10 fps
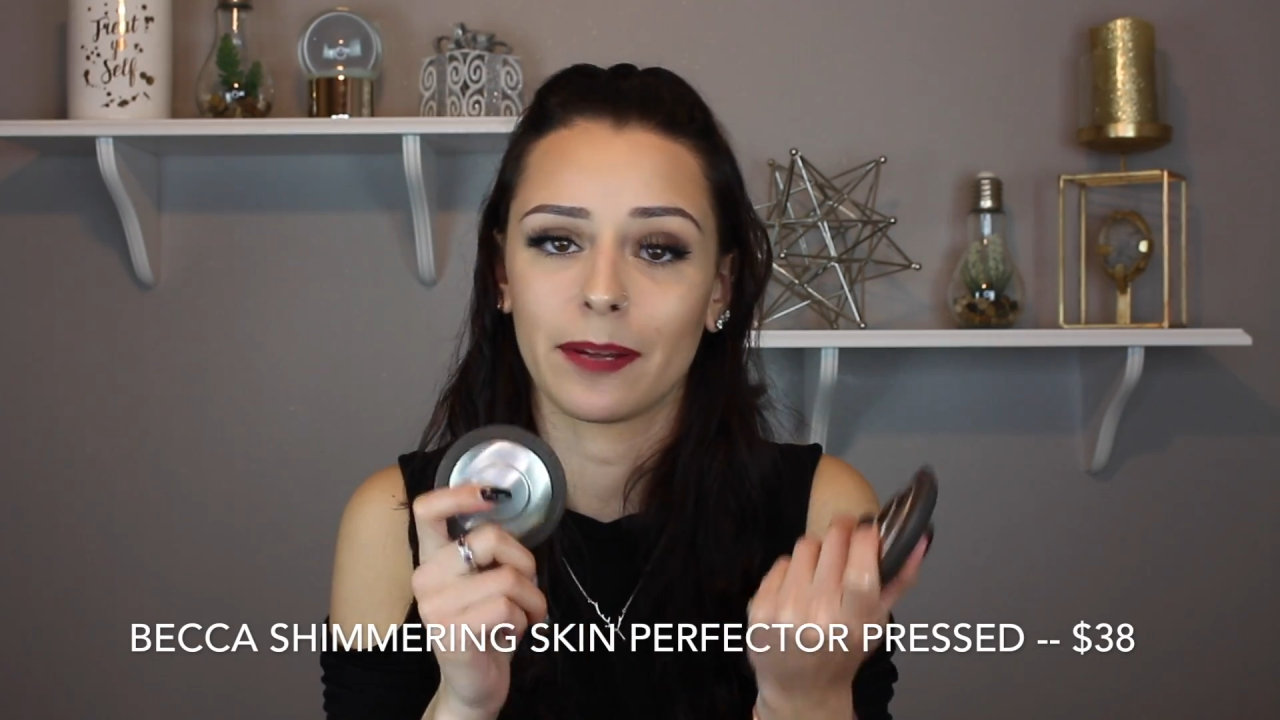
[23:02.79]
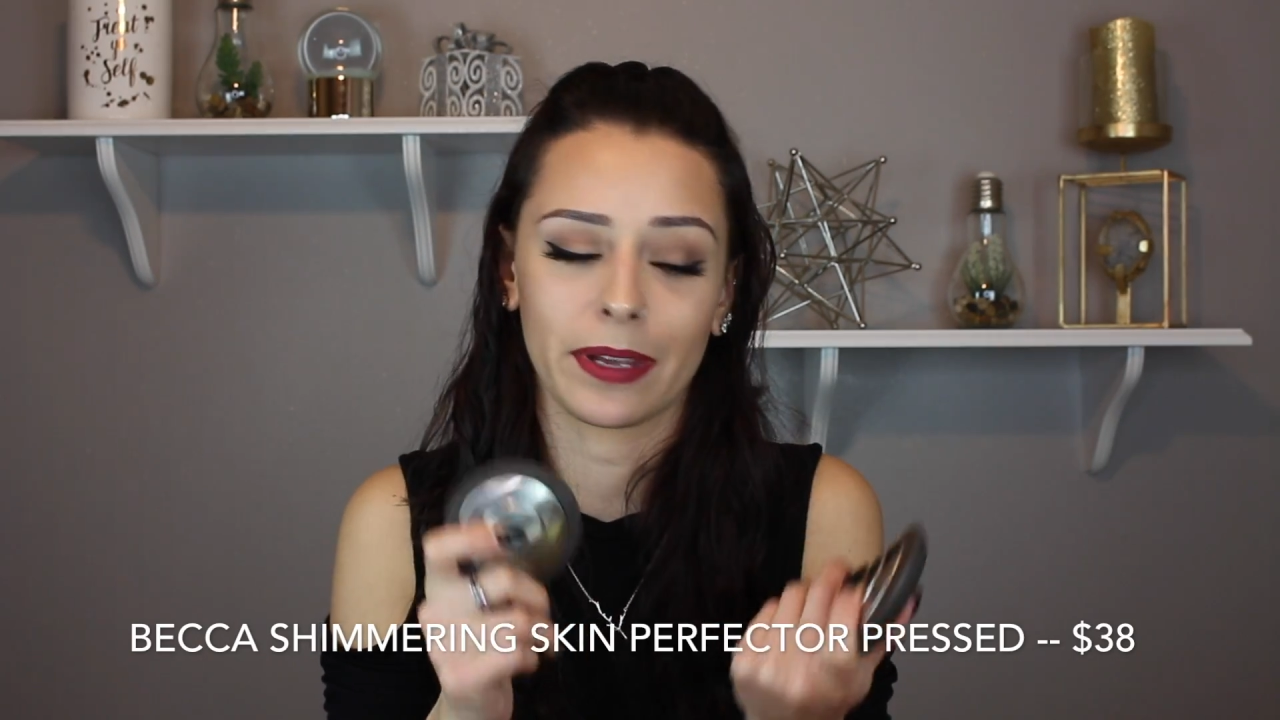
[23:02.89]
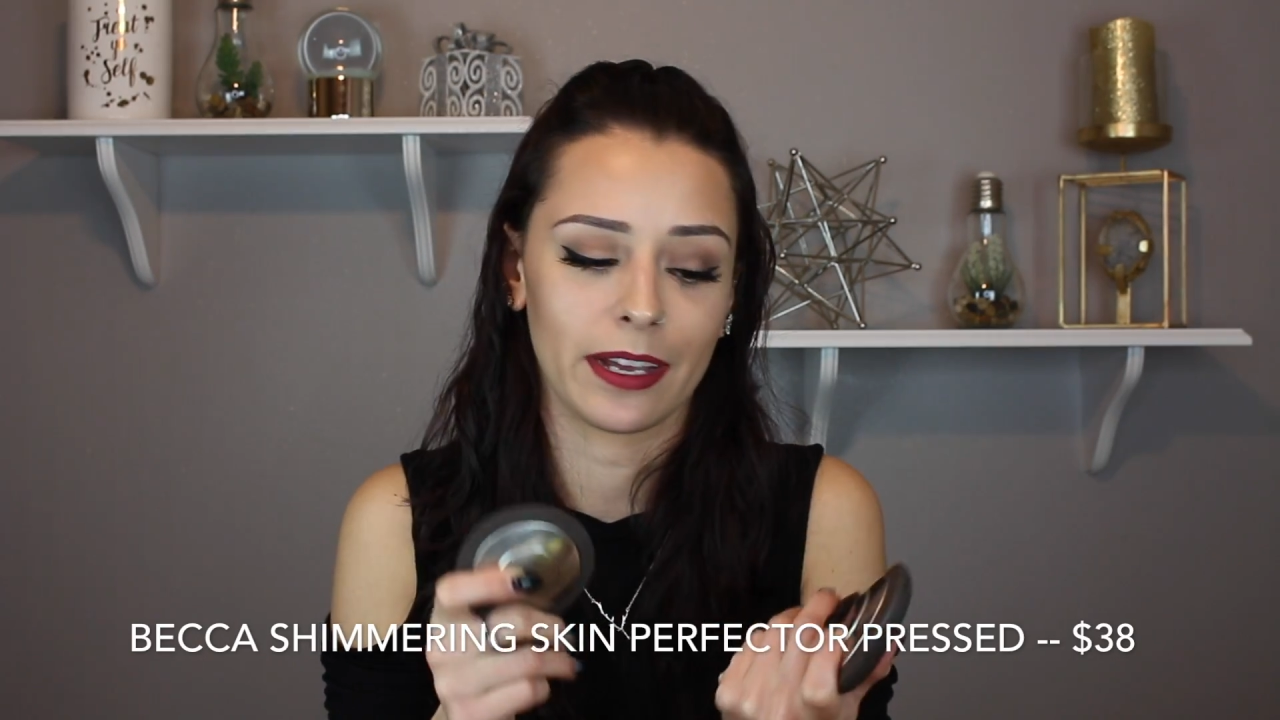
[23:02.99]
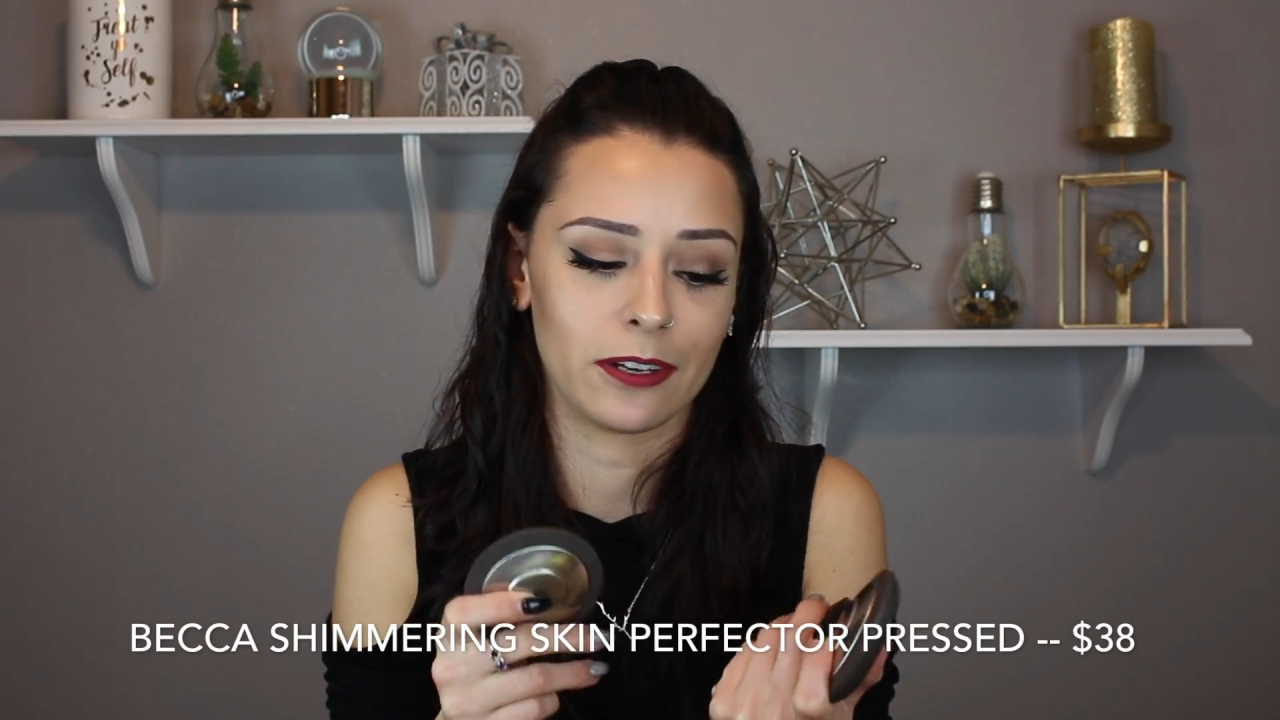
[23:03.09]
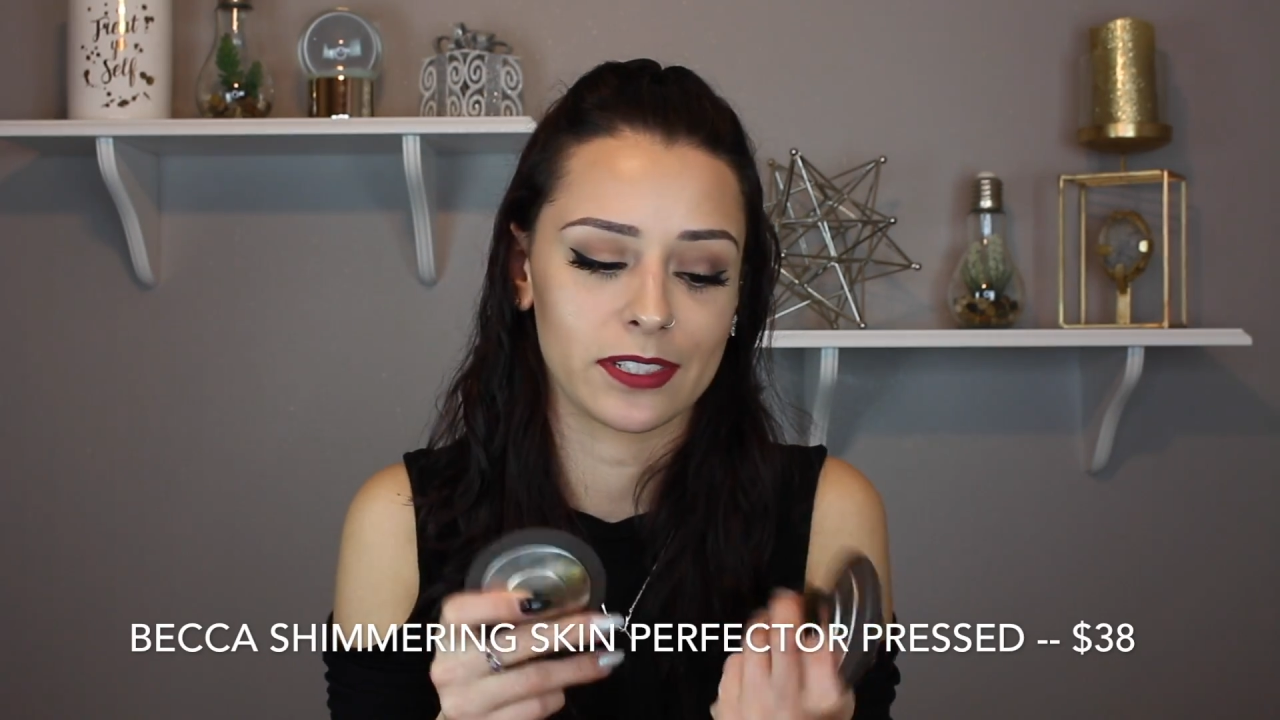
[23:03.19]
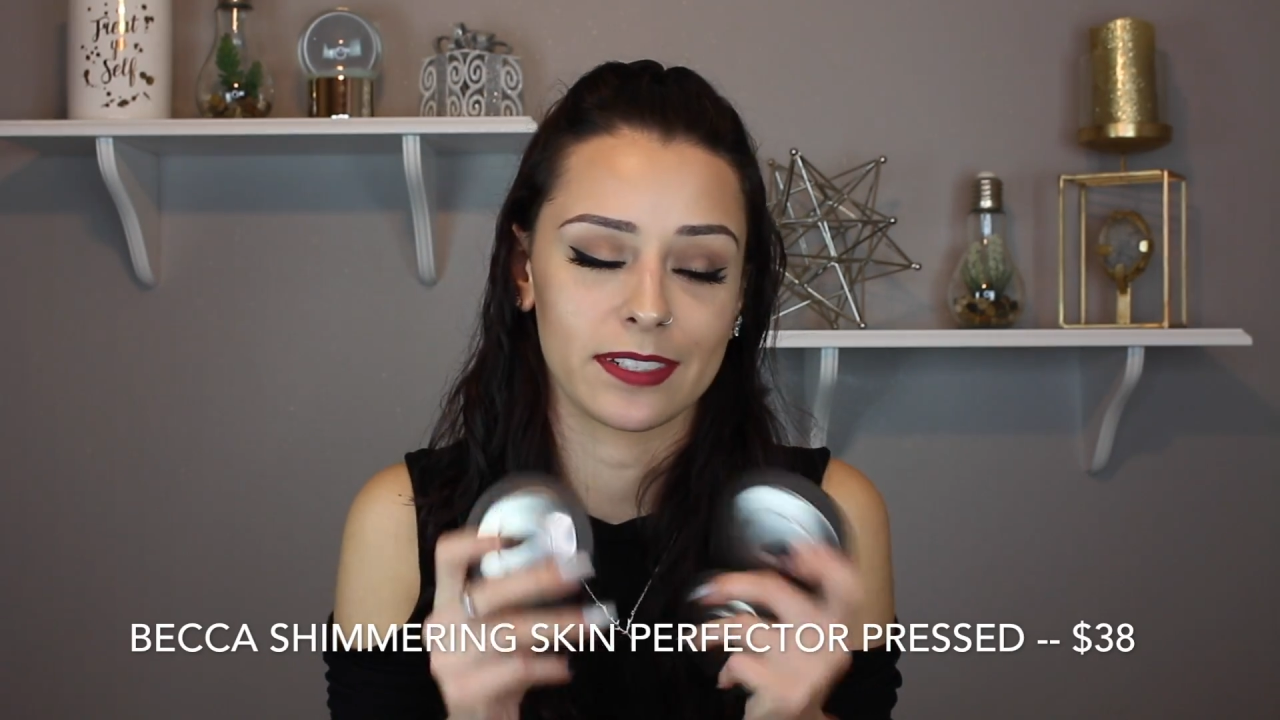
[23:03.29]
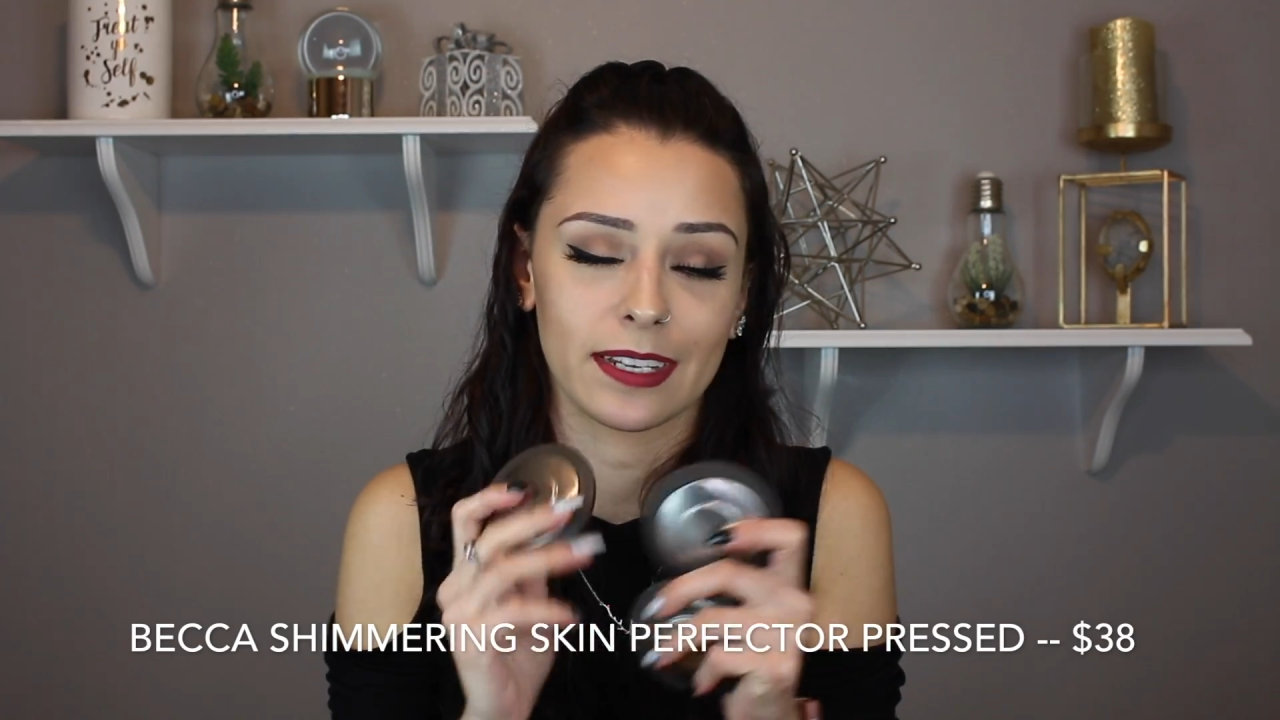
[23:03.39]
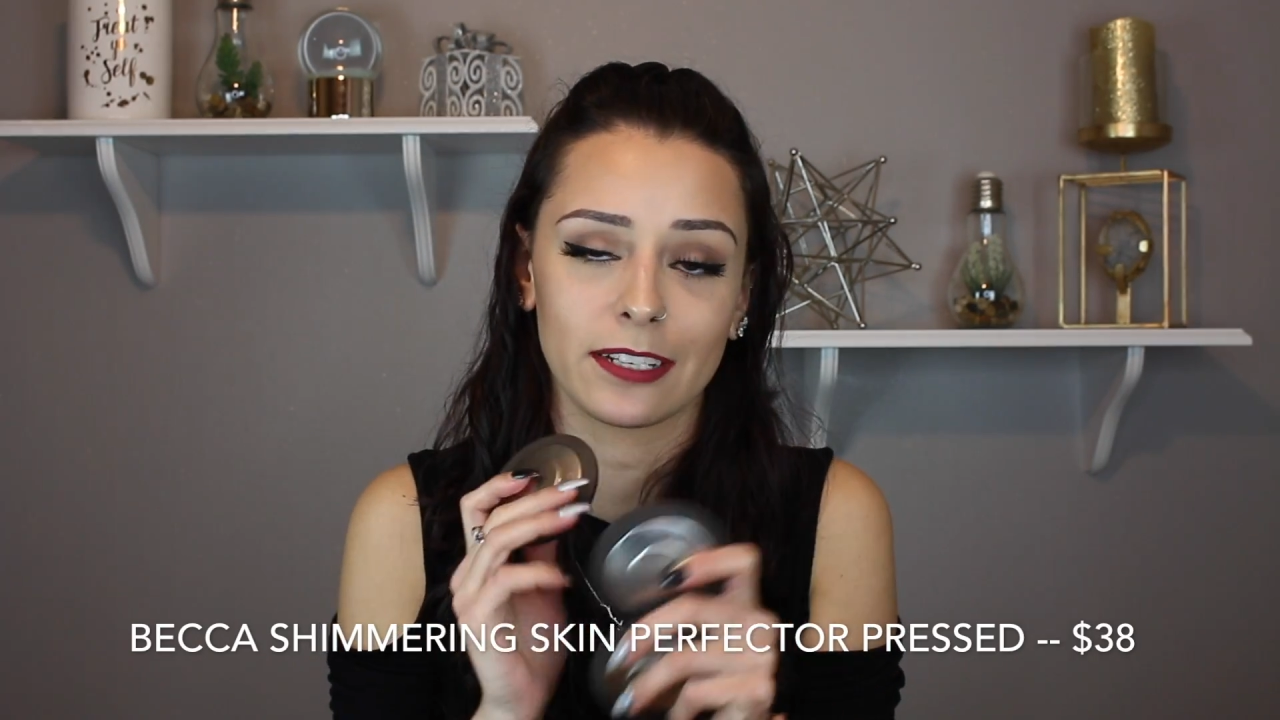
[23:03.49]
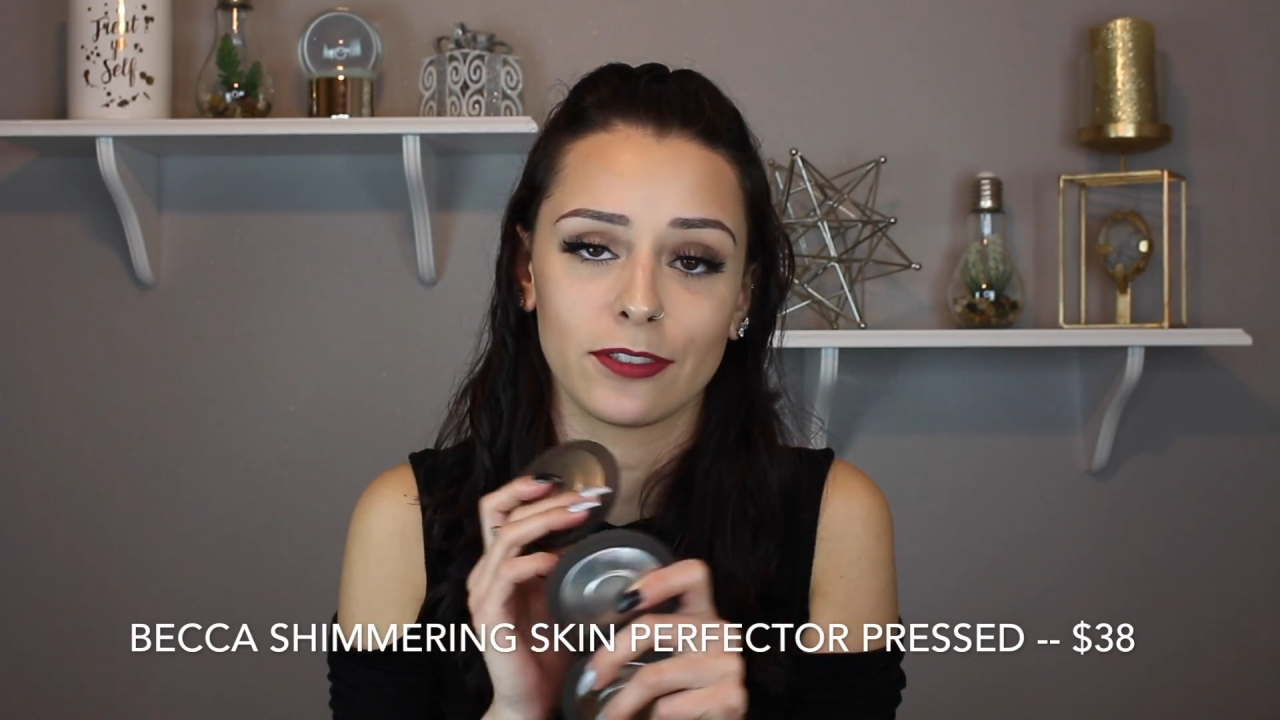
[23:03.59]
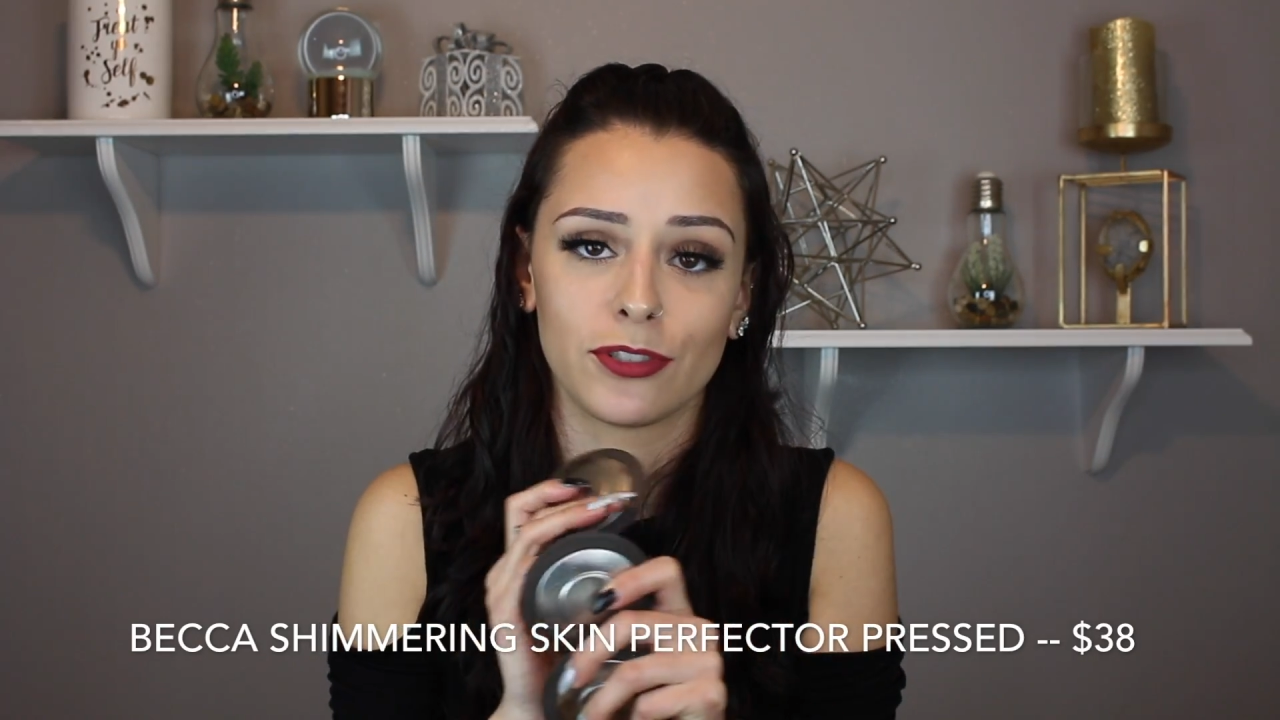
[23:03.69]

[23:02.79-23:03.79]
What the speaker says: at my house because I